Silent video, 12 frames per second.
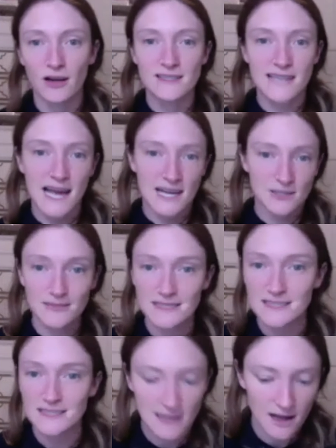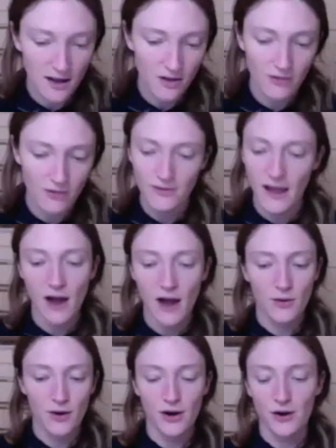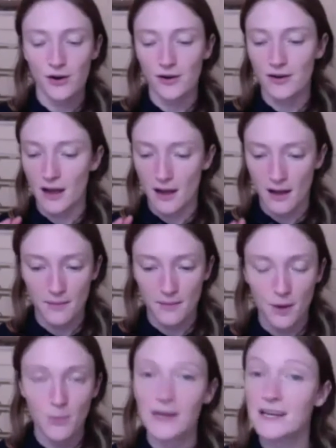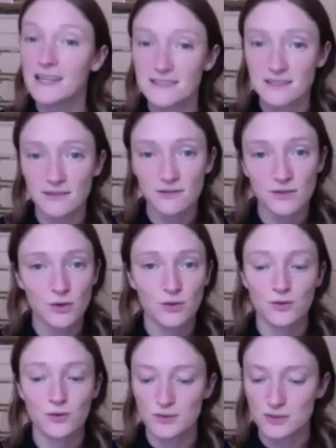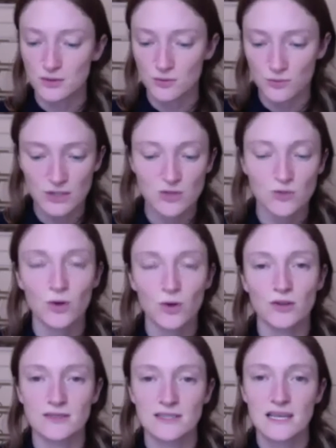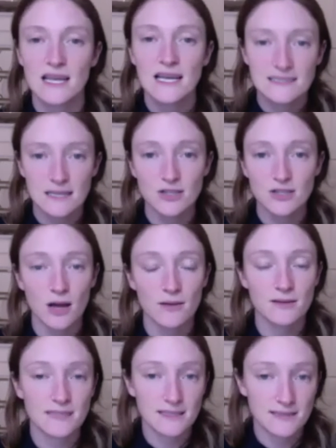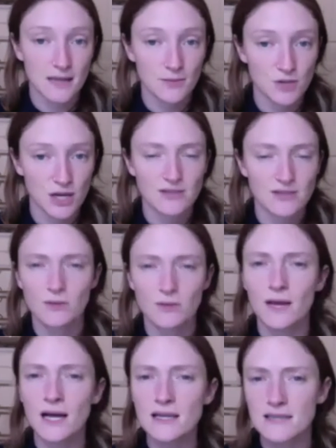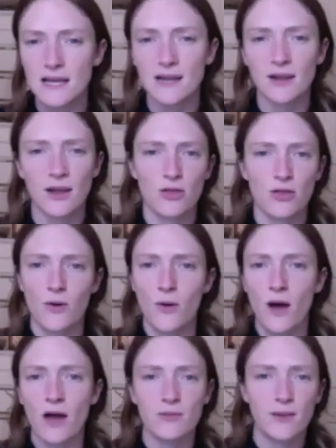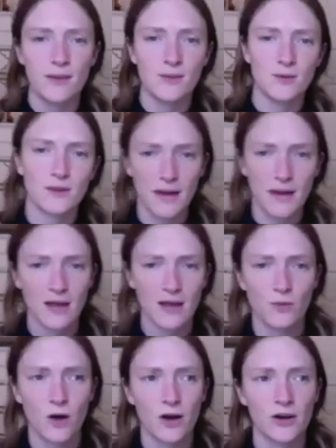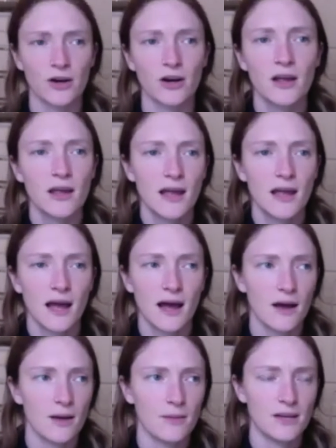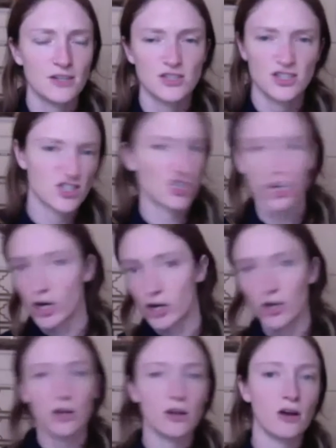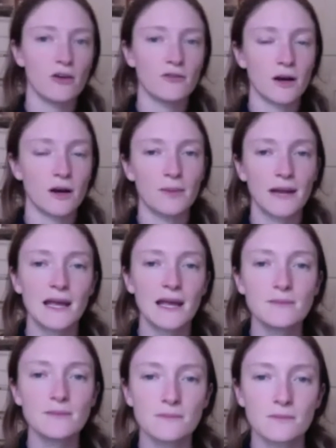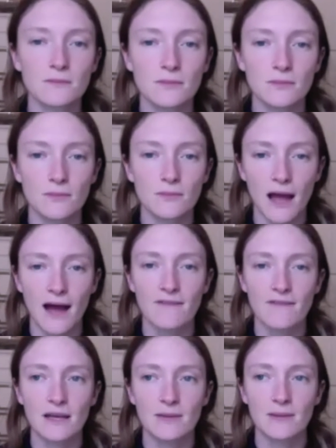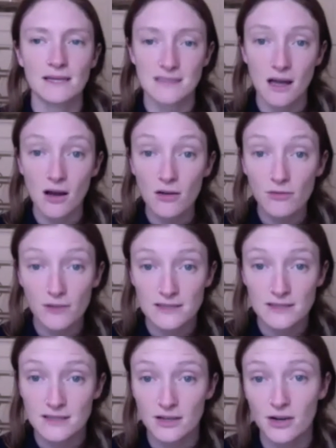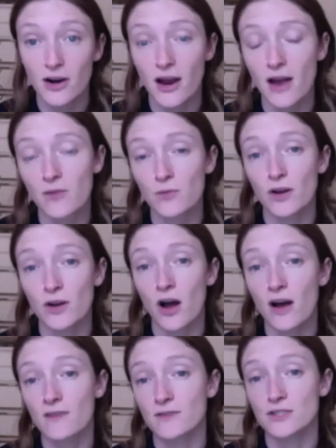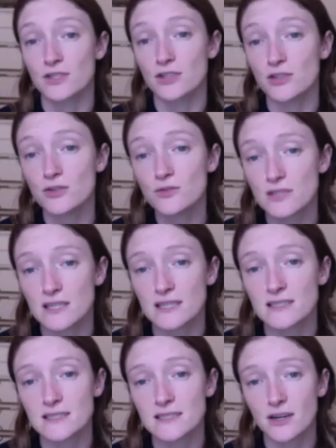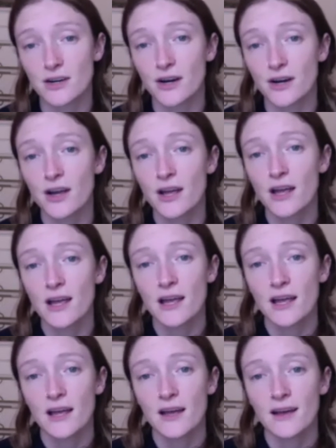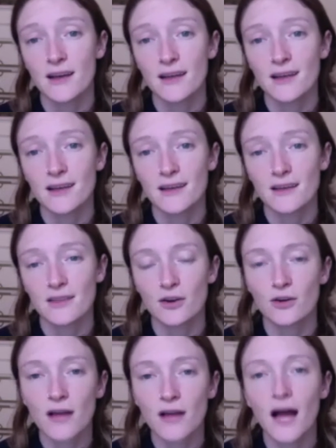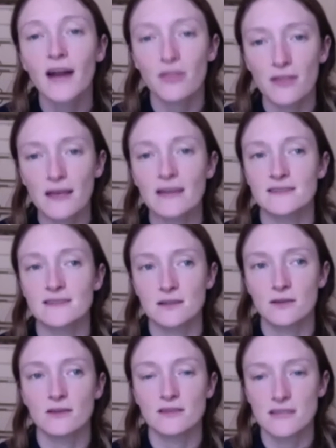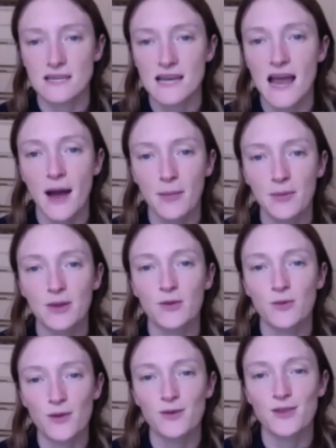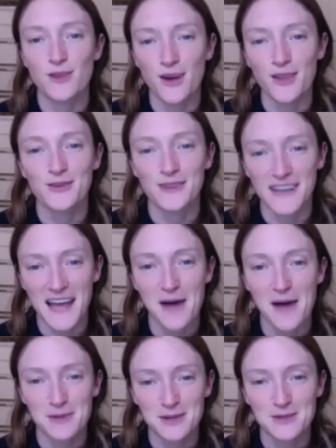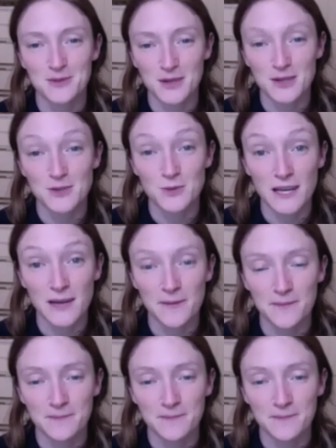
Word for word: attachment to self, our um, opinions and views, rituals, sense, sense objects. So I'm not saying like throw out the baby with the bathwater um, and just start all over, but I am having myself consider and would offer to you to consider there are a lot of things that didn't happen the way we thought they were going to happen in 2020